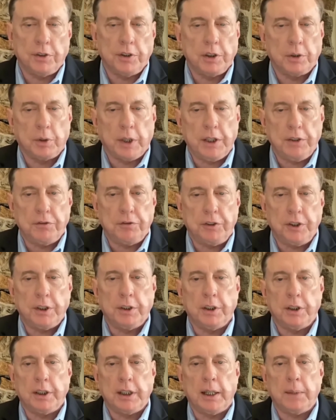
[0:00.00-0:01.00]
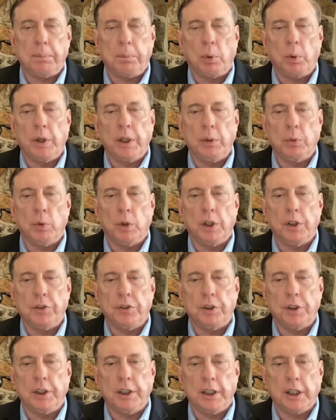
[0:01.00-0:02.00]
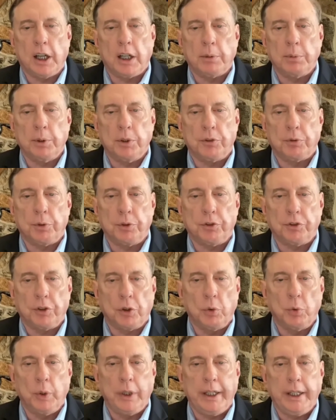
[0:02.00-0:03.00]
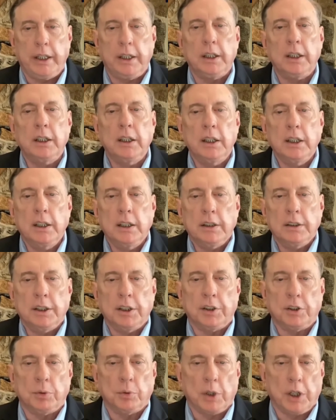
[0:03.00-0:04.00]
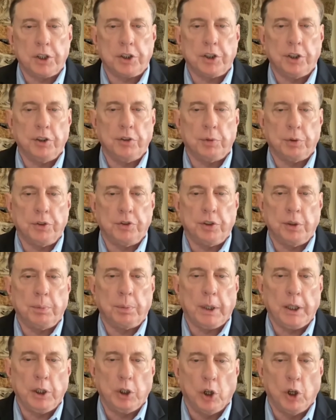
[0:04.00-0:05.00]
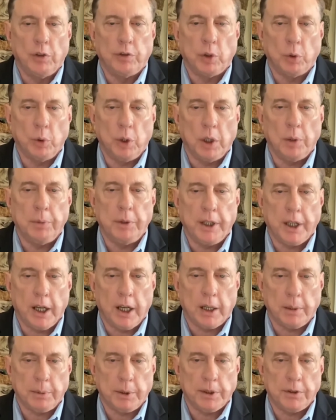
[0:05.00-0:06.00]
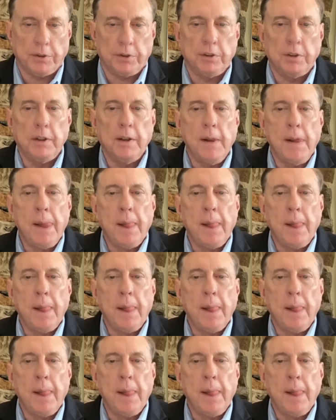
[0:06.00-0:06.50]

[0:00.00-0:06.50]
And the great fear at that point was that the Ottomans were so weak that the Russians would simply overwhelm the Ottomans.